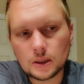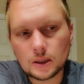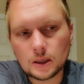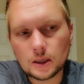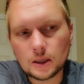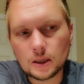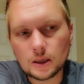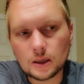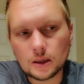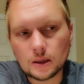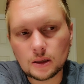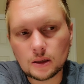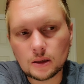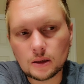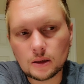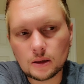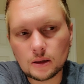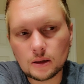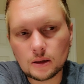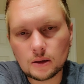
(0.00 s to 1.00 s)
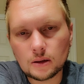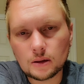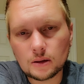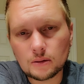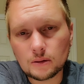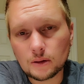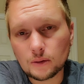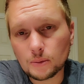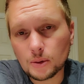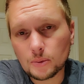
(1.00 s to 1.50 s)
And
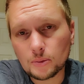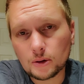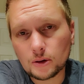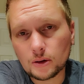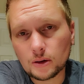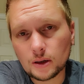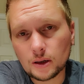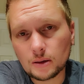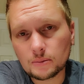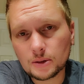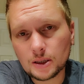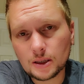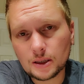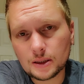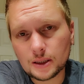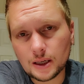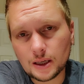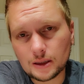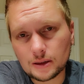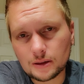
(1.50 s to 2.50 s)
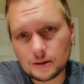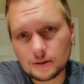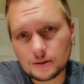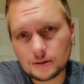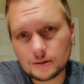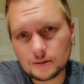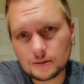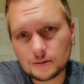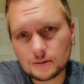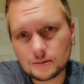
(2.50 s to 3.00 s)
remember, I'm not a doctor.
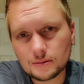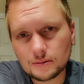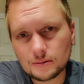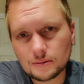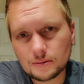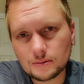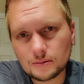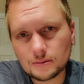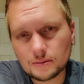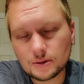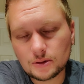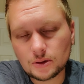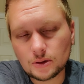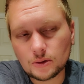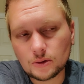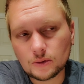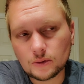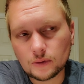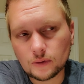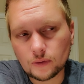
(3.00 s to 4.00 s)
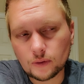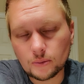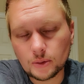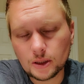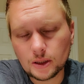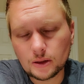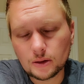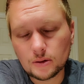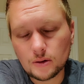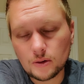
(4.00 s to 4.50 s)
So for me to
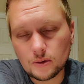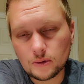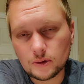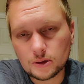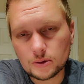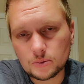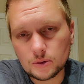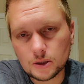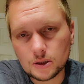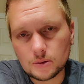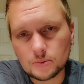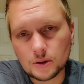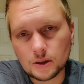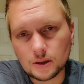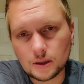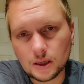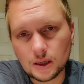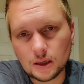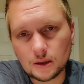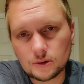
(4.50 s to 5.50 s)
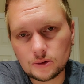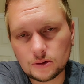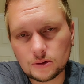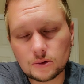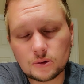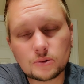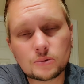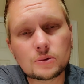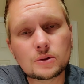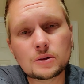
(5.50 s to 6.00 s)
know this much about cancer
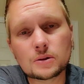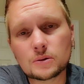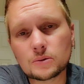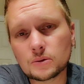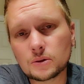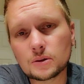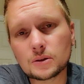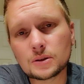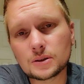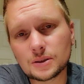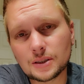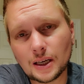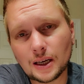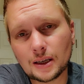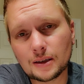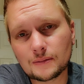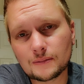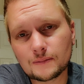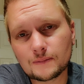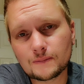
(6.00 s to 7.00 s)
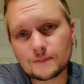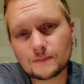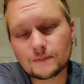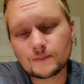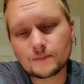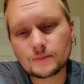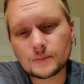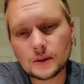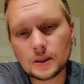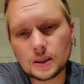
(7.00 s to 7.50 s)
is really, really sad.
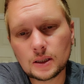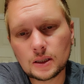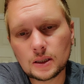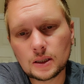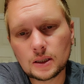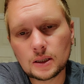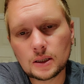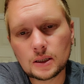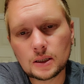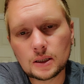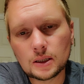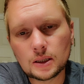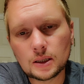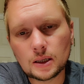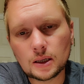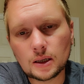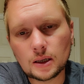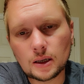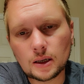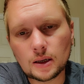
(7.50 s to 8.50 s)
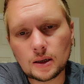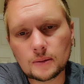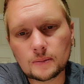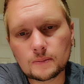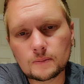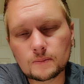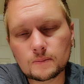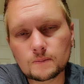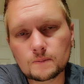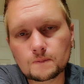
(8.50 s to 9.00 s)
But
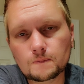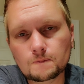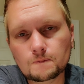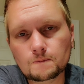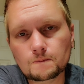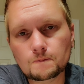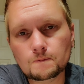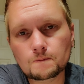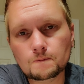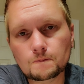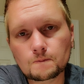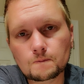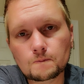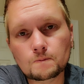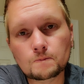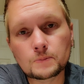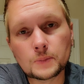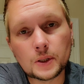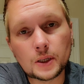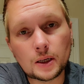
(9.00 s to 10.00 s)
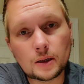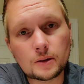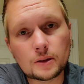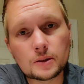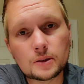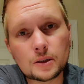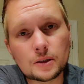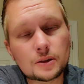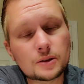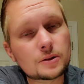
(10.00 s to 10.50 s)
I'm going
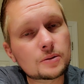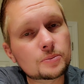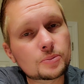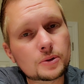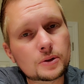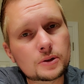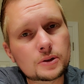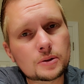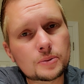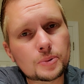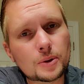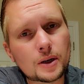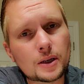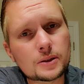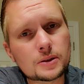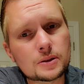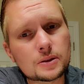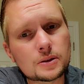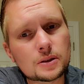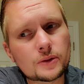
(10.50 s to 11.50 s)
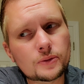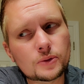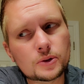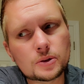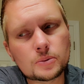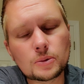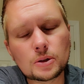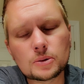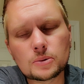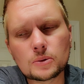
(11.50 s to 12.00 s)
to tell you some pretty surprising stuff, which
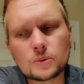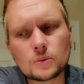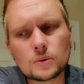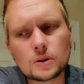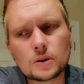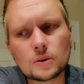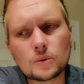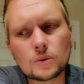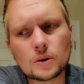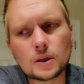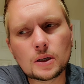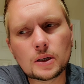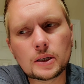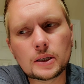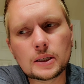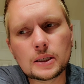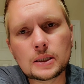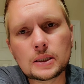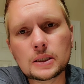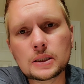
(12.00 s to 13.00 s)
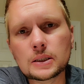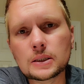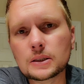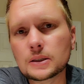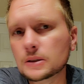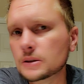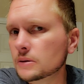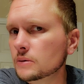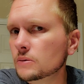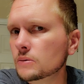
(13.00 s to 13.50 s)
makes me wonder why
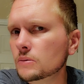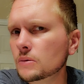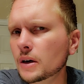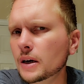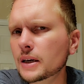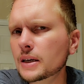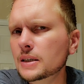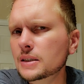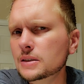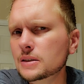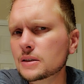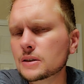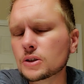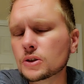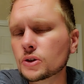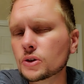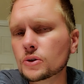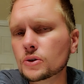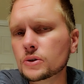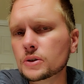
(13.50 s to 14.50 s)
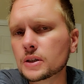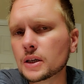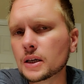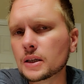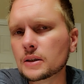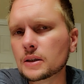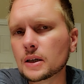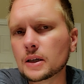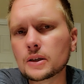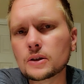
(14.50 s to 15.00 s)
isn't it cured yet?
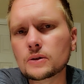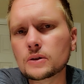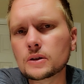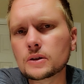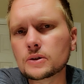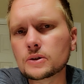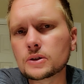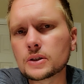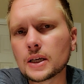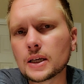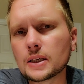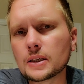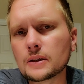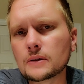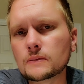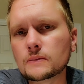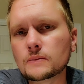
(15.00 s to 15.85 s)
I don't understand it.